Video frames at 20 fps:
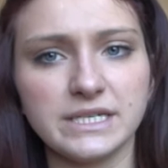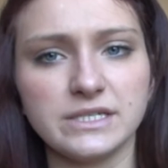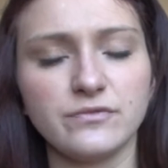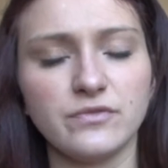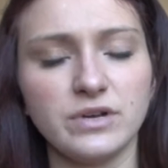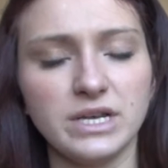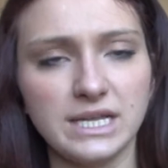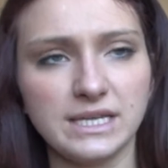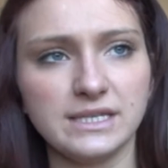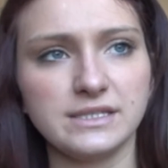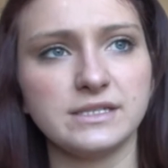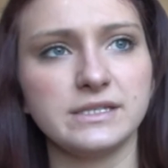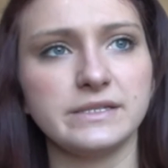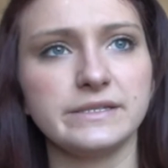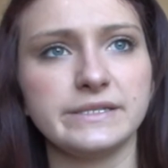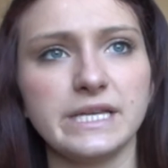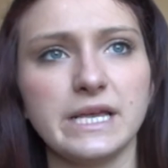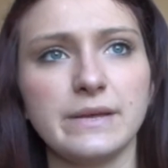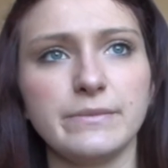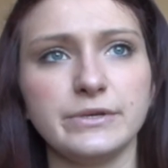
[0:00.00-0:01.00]
It relates to the
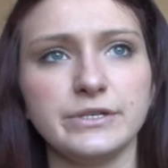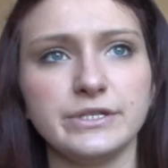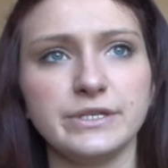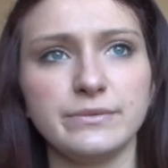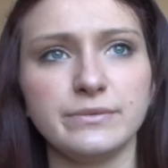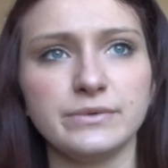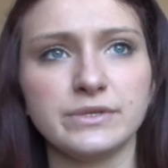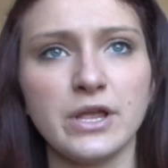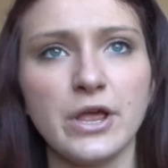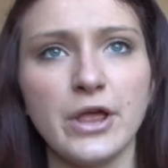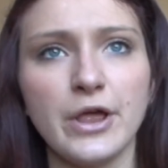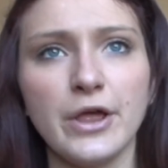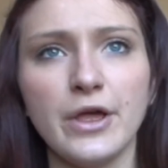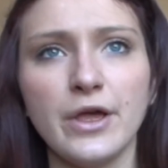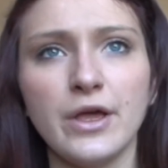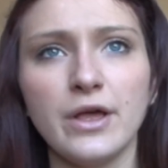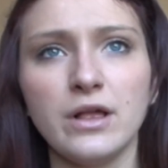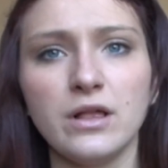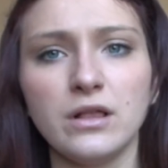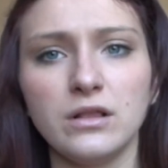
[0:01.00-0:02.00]
same as she was
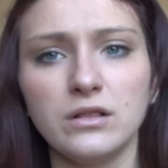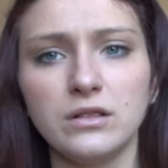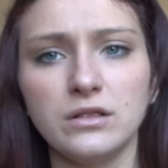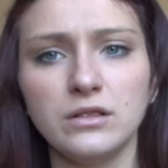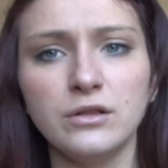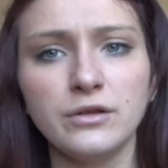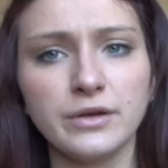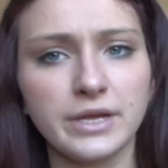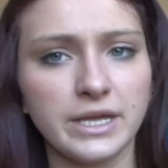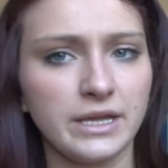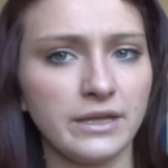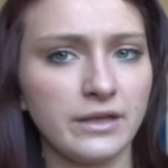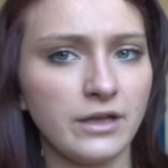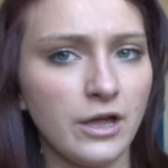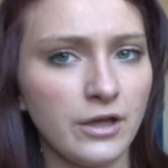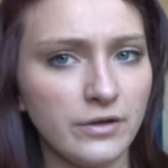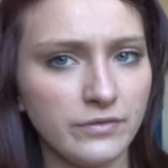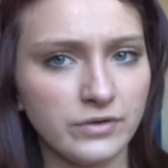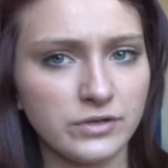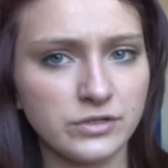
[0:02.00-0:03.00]
looking
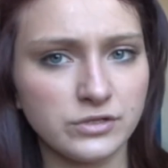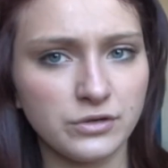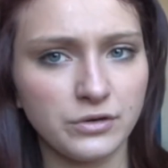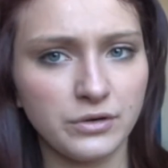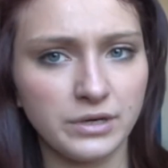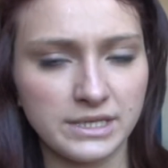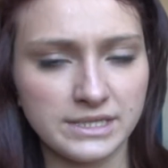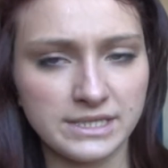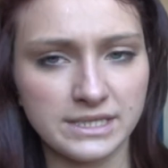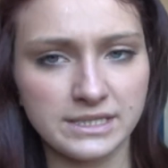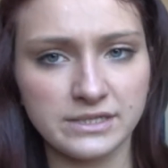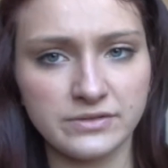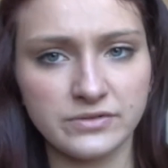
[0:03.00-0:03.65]
over her shoulders as